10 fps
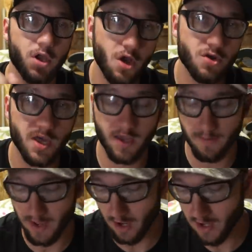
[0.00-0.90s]
Go check them
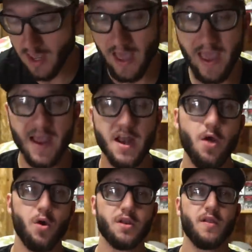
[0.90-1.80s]
out. And I
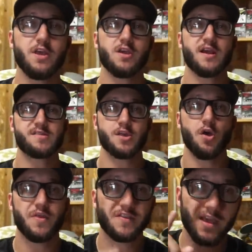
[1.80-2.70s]
wanted to let you guys know
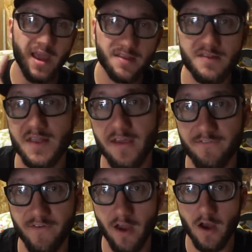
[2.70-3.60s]
that the Kansas State
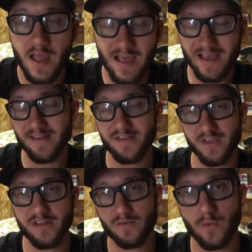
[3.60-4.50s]
Fair is
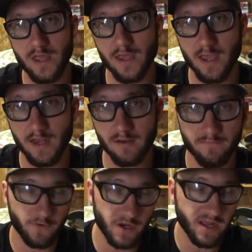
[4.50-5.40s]
this weekend
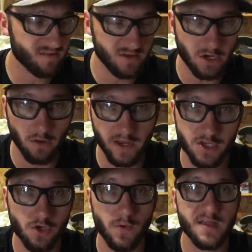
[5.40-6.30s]
the next, like
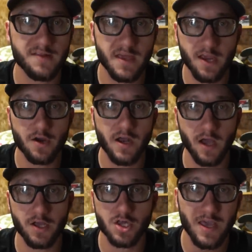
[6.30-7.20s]
2 weeks here in
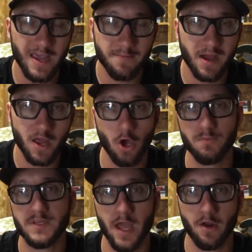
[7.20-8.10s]
Hutch, in my
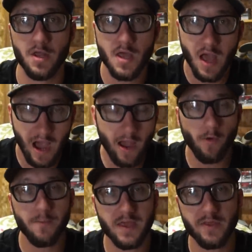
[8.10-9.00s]
hometown. I
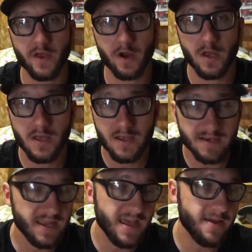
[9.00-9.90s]
will be there.
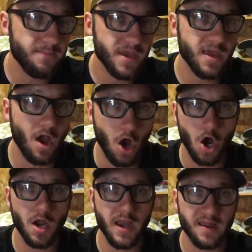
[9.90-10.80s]
DM me
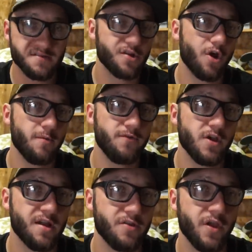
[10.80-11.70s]
on Instagram if you
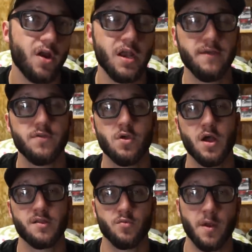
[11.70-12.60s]
guys are there and if you
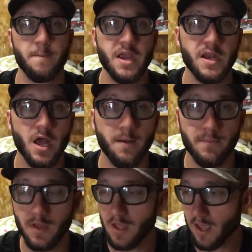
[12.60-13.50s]
guys want to meet
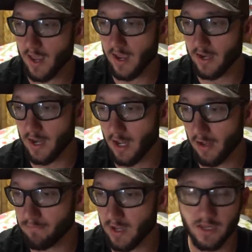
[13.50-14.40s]
up and
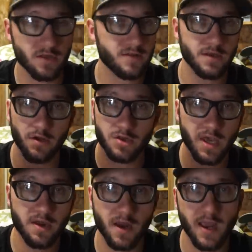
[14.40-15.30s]
I can just,
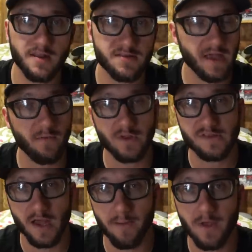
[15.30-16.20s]
shake your hand, say what's
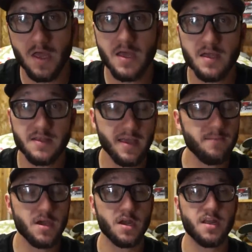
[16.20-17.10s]
up. DM
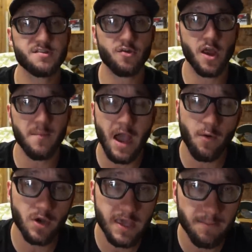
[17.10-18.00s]
me on Instagram. I
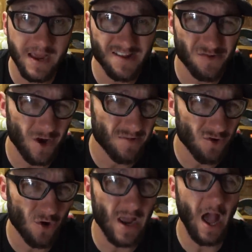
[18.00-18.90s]
will keep my Instagram
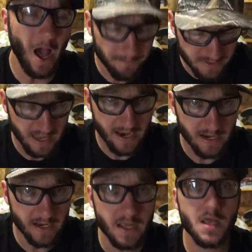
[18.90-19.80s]
story
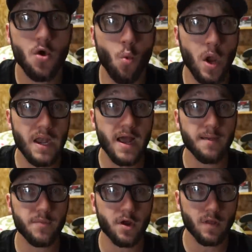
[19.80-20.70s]
updated when I
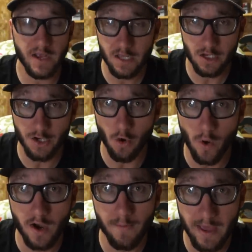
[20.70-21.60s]
am there, letting you know
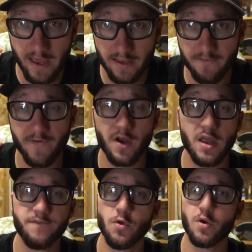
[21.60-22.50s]
where I'm at in the fair
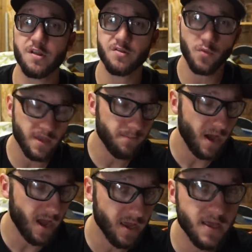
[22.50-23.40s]
if you want to swing
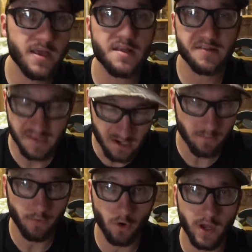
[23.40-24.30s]
by, see
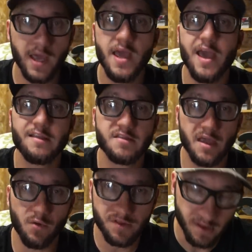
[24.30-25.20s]
your boy, and say
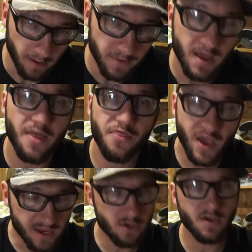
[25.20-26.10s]
what's up.
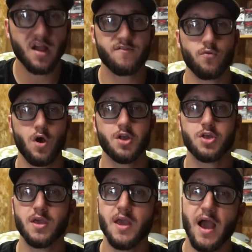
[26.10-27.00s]
Thank you guys for
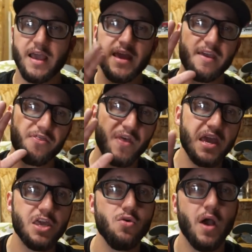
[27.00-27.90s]
watching. I can't
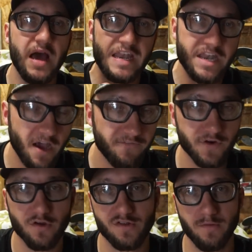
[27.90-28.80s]
thank you enough for
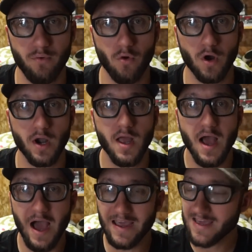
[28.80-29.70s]
your support.
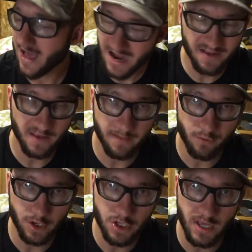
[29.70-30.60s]
I kindly
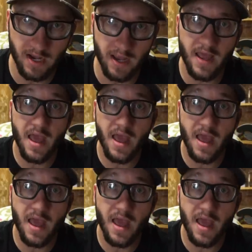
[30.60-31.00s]
appreciate it.